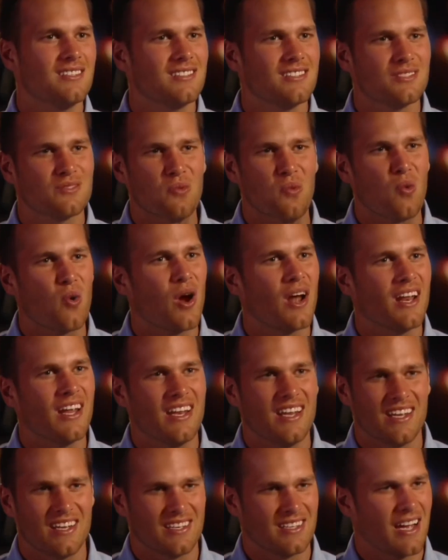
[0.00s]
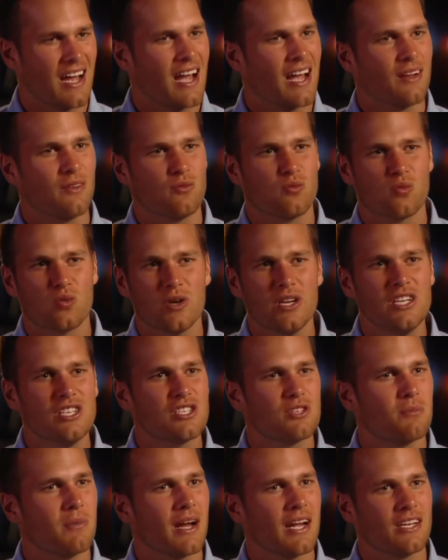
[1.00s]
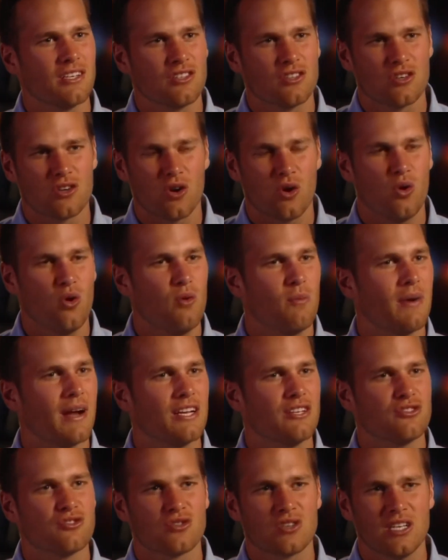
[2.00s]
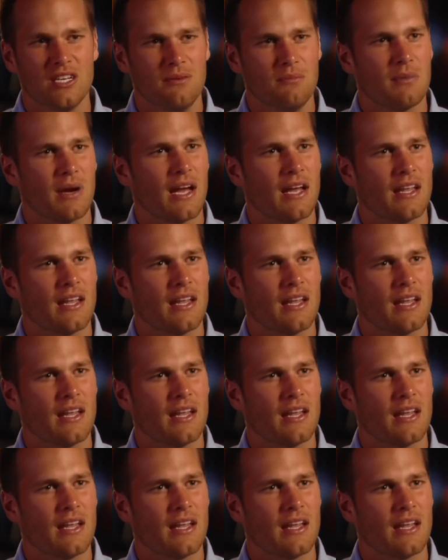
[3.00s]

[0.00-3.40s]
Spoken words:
is what it is. I reached my goal, my dream, my